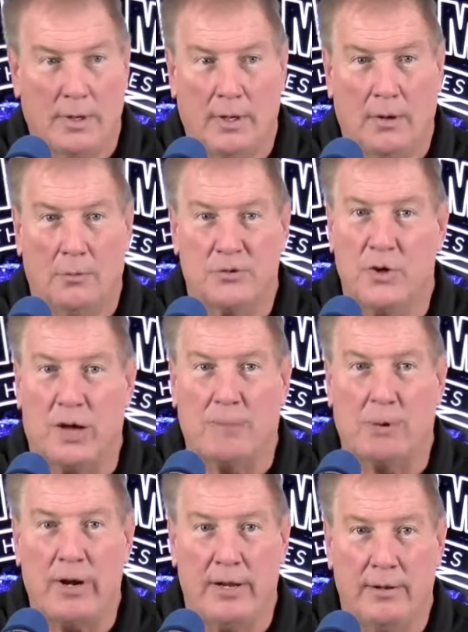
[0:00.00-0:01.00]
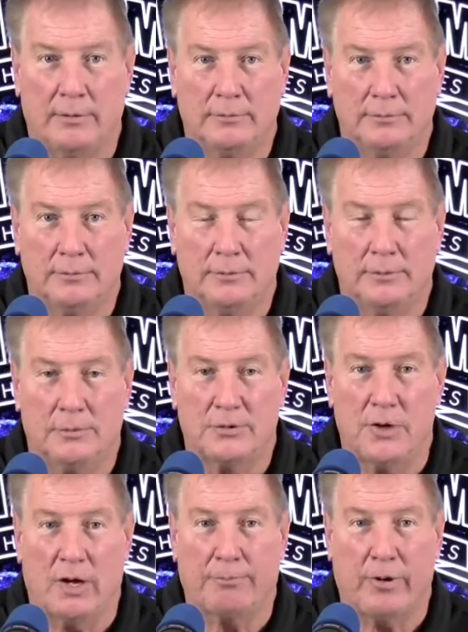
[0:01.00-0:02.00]
was not pretty. It was
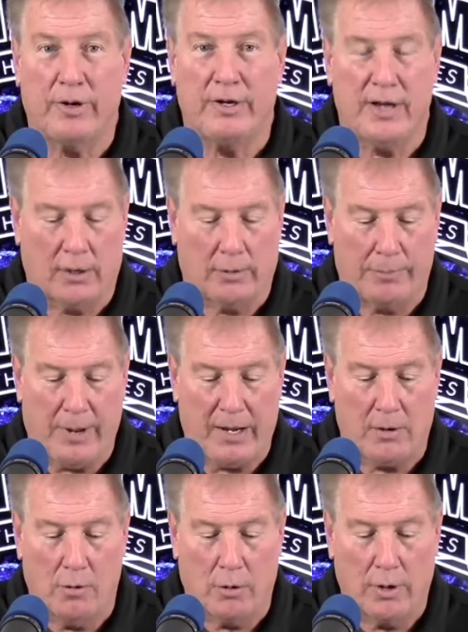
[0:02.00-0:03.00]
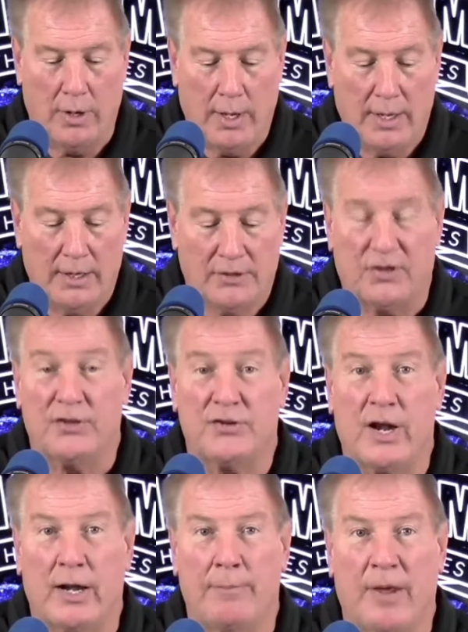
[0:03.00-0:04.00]
not pretty down at Paycor.
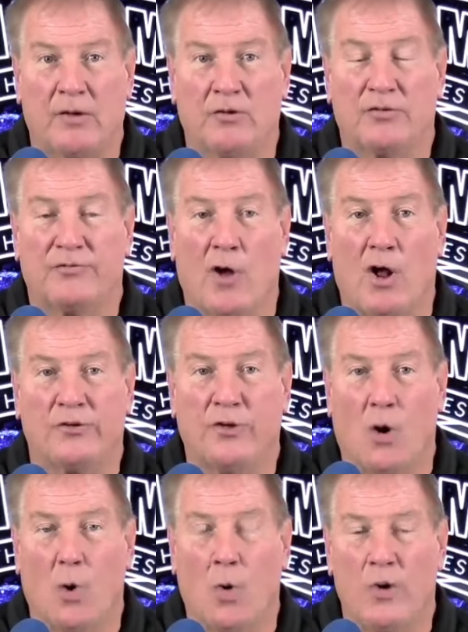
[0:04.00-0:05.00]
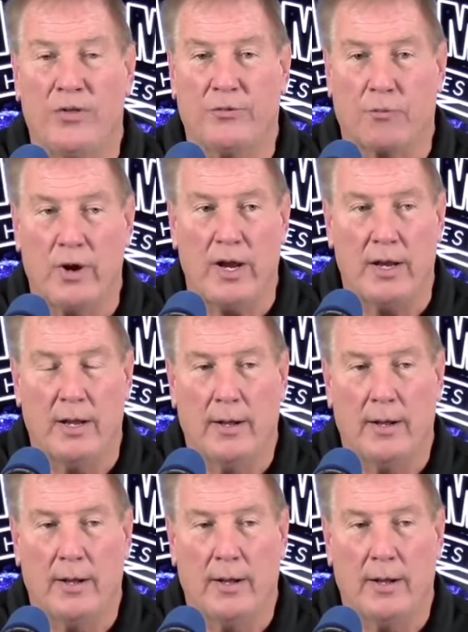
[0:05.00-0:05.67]
Cincinnati Bengals fall to 0-3.